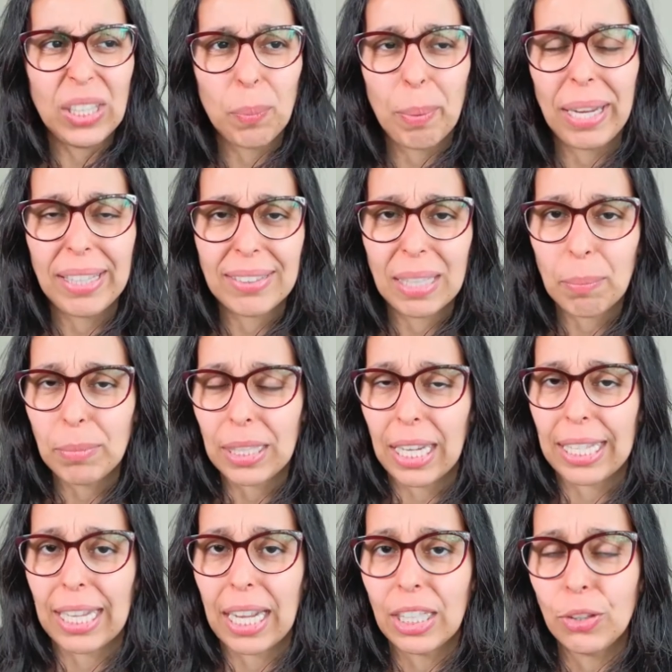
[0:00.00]
you pay something
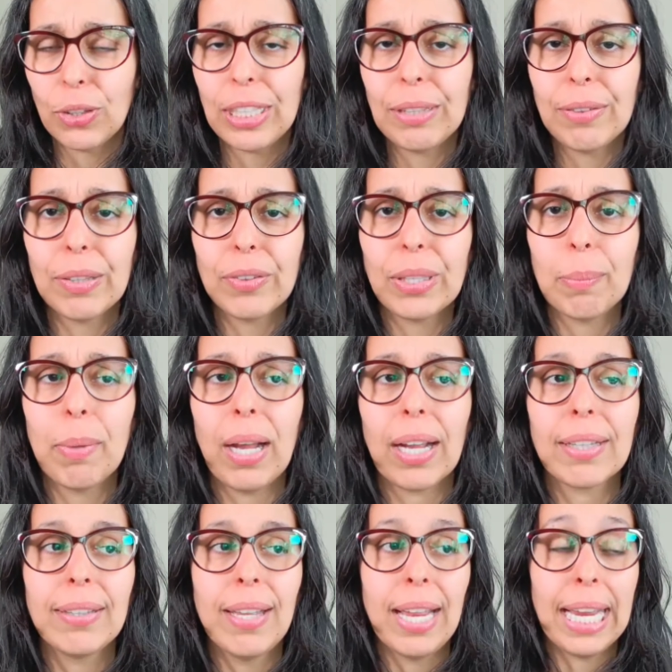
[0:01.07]
like 150
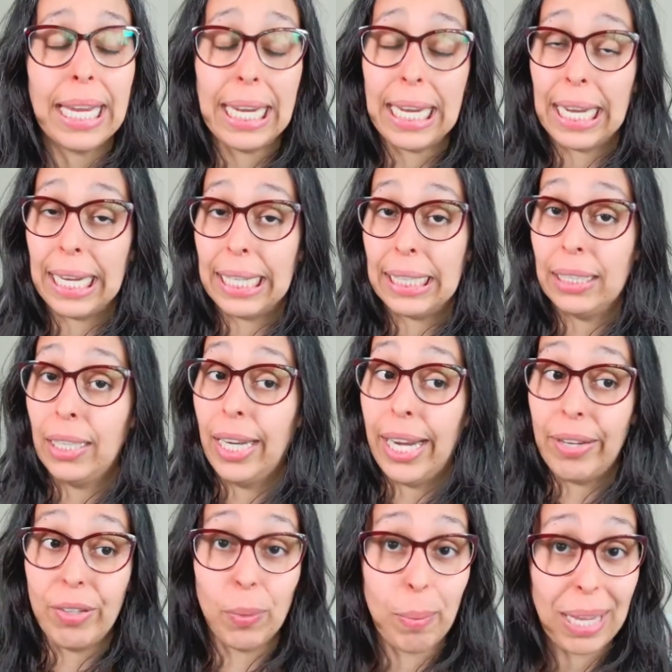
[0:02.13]
bucks. And
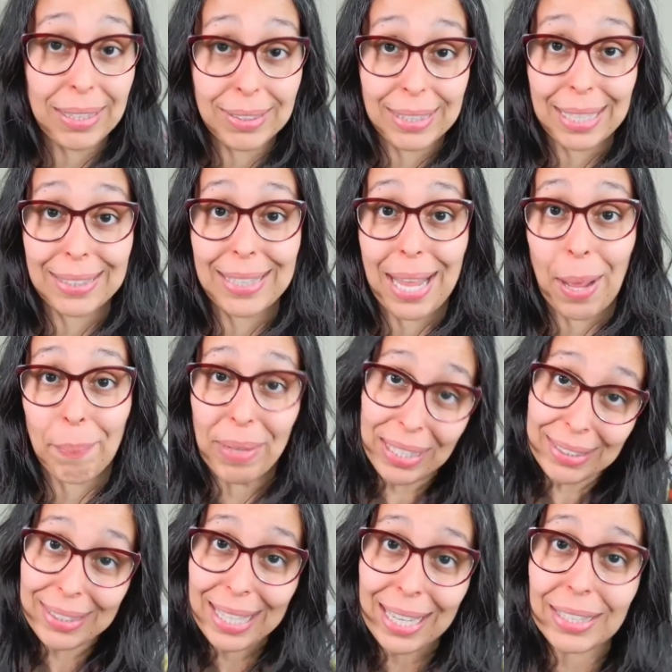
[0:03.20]
if you pass the exam,
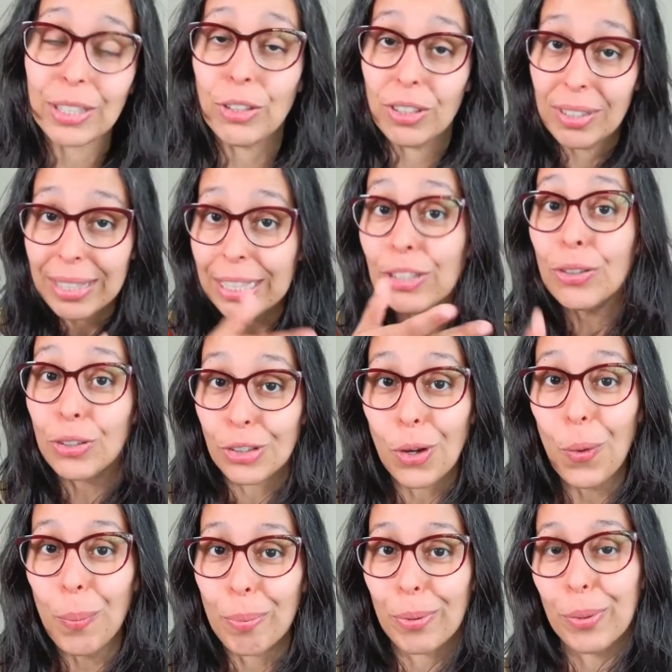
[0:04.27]
that's it. You just need to
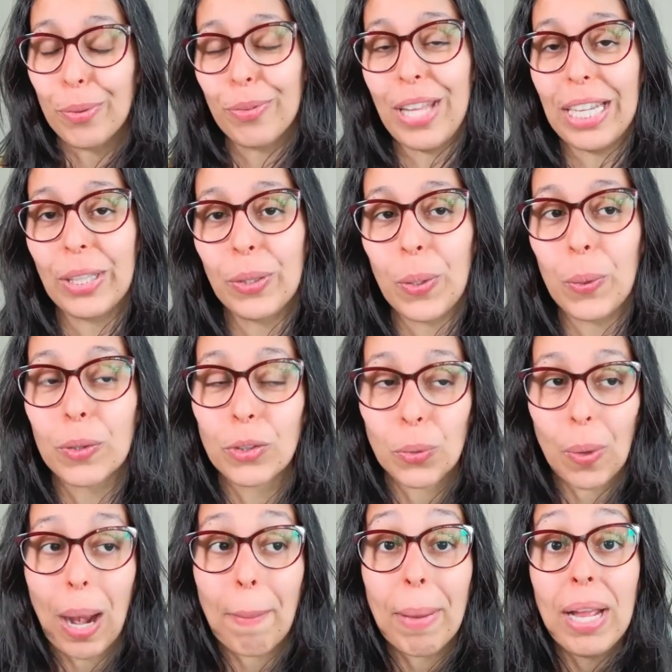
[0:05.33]
show proof that you know
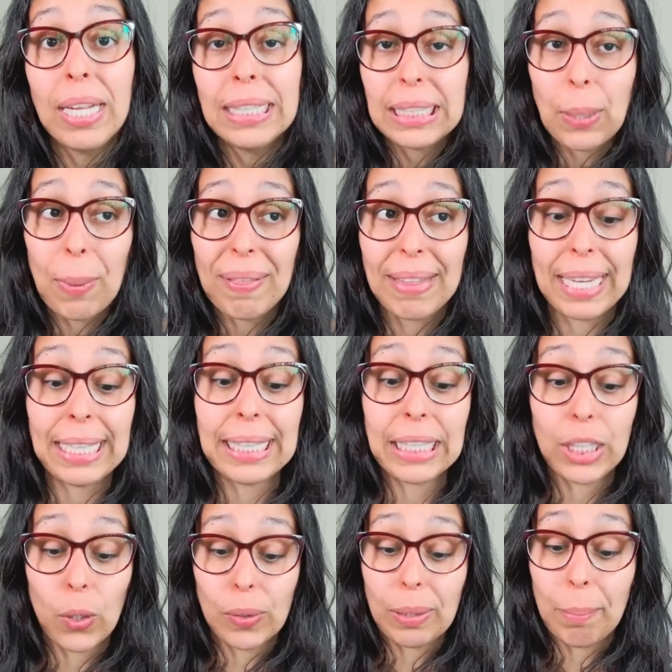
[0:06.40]
Scrum. So I think, you
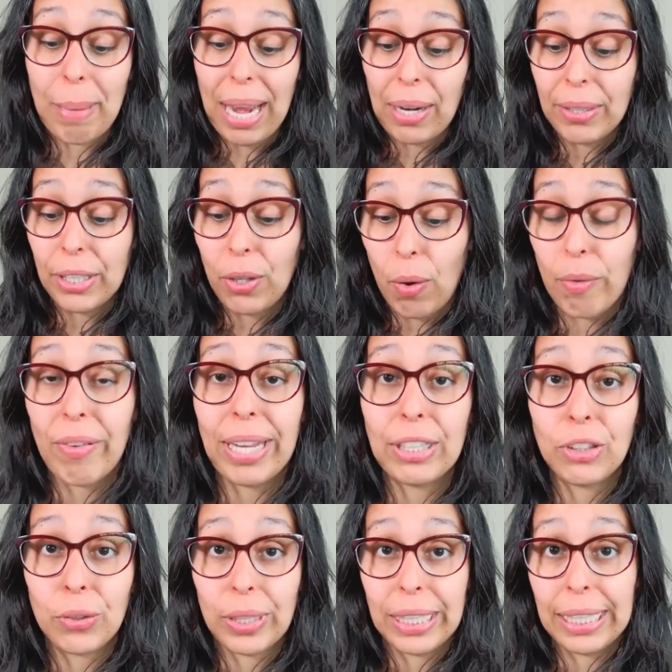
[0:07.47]
know, the barrier of
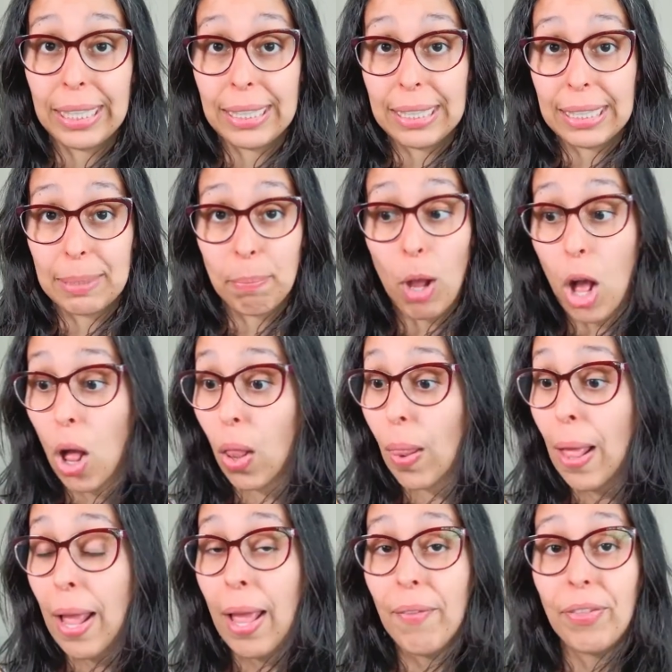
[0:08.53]
entry is
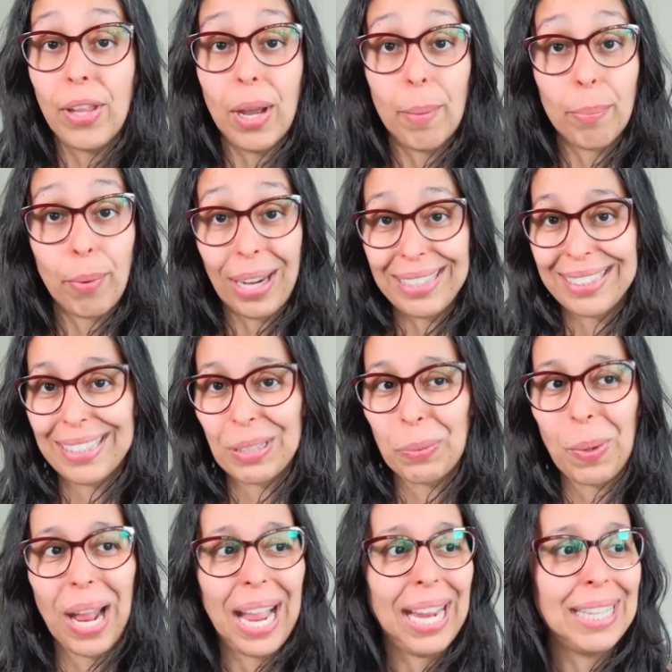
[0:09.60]
small, the price is
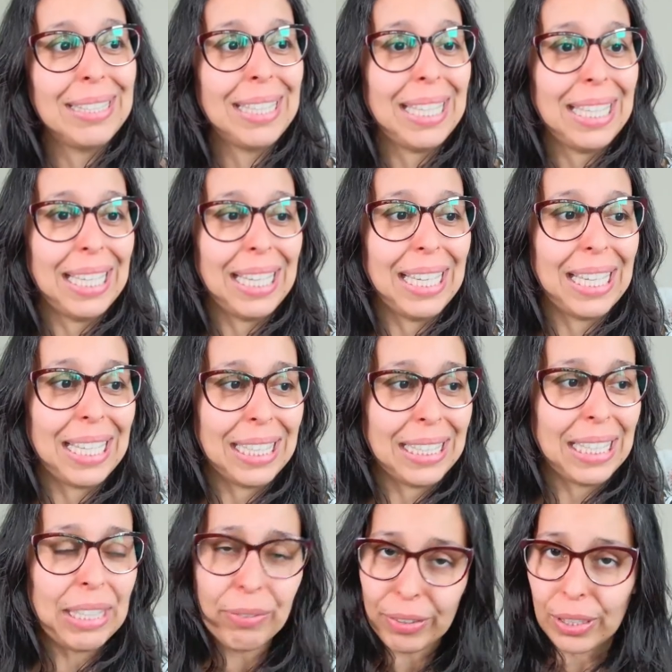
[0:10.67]
right, and
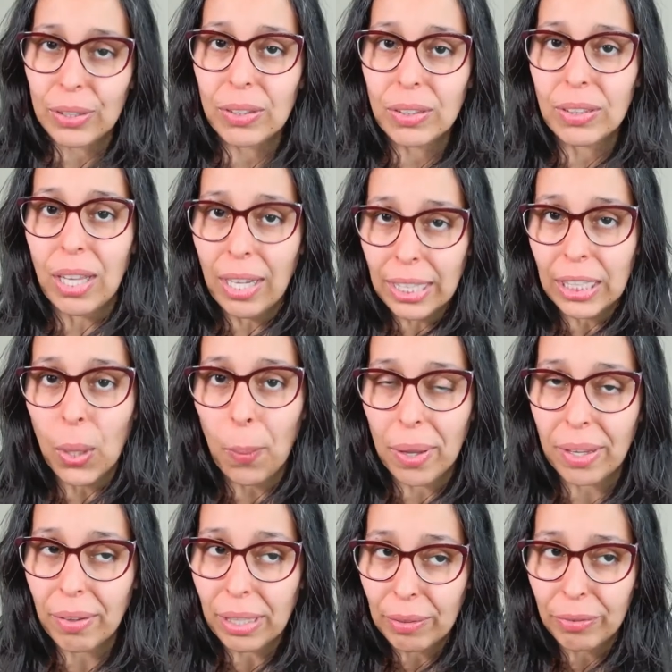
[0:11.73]
it feels, you know, it,
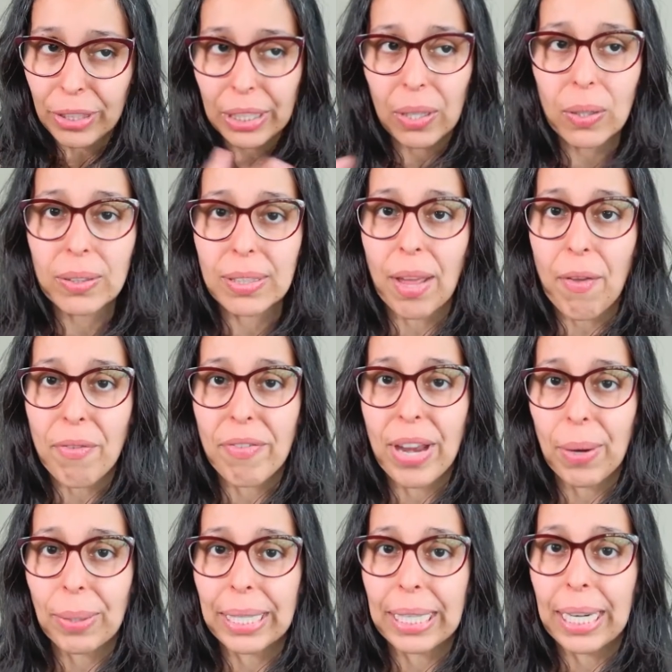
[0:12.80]
it feels very
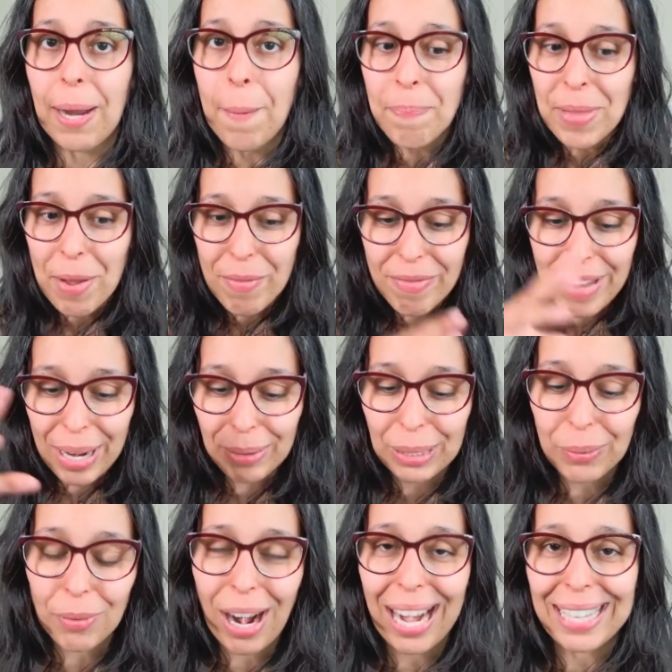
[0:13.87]
very, very
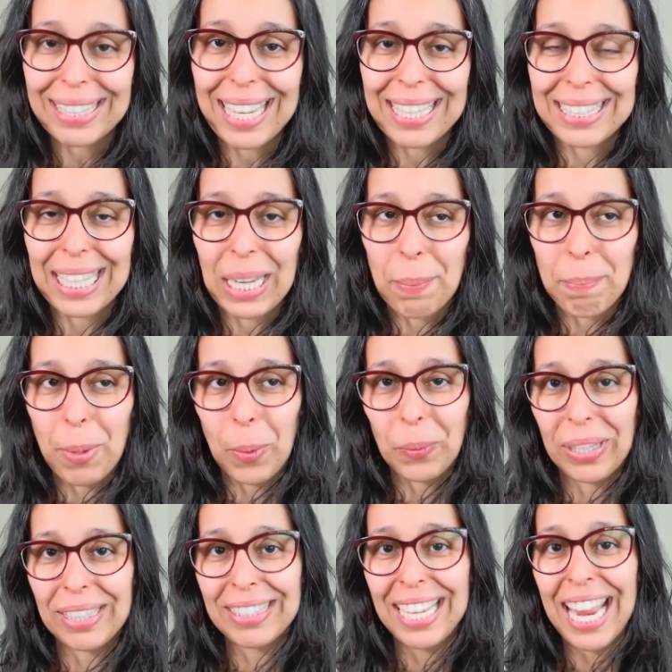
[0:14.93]
right as a
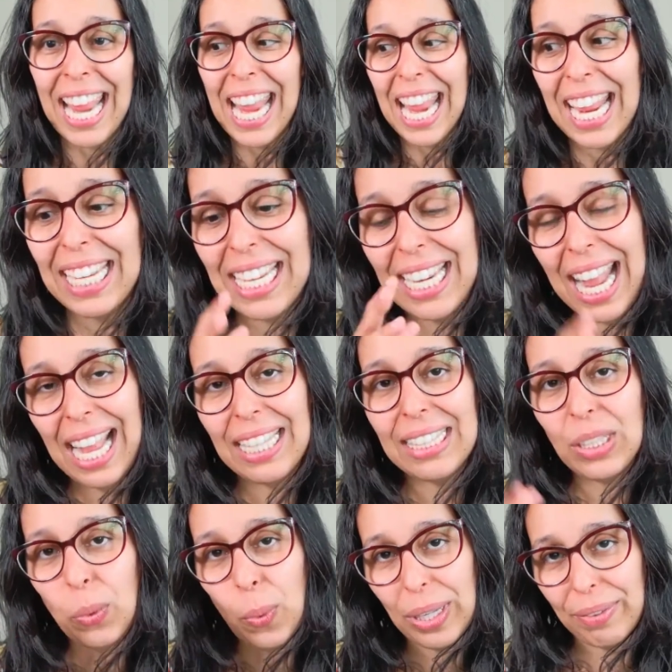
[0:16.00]
component. And then
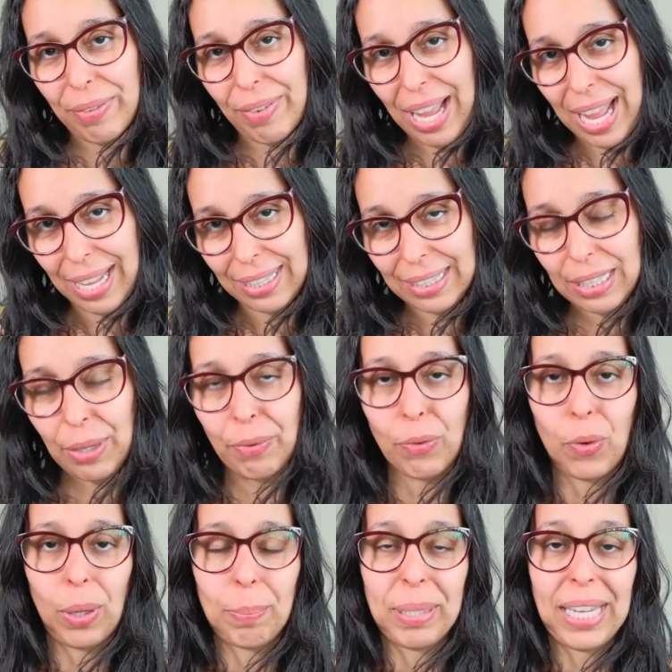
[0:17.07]
as you advance
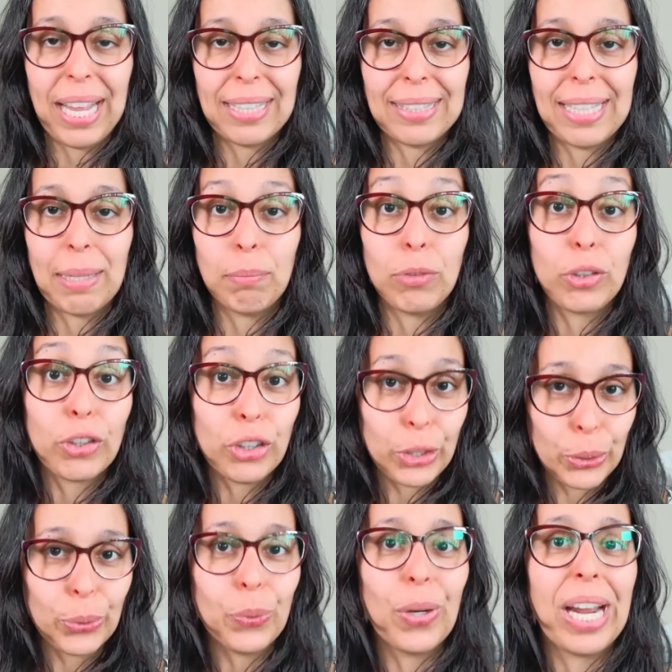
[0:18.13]
for PSM
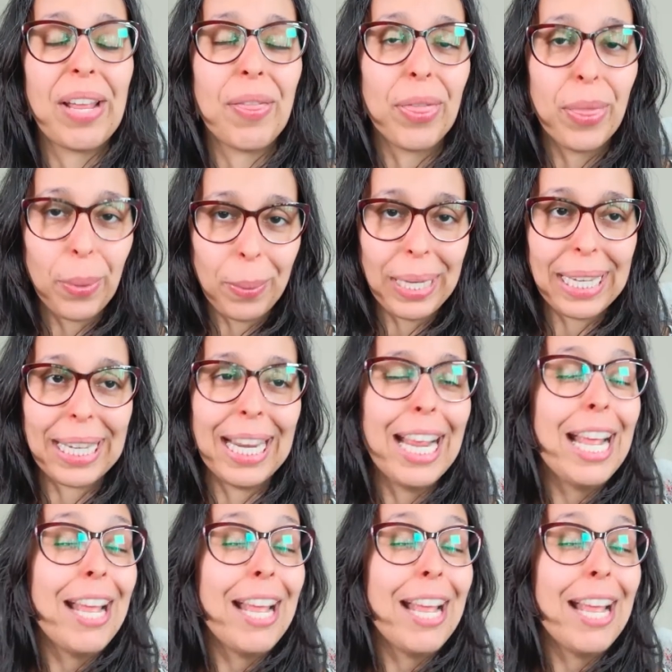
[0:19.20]
2 and 3,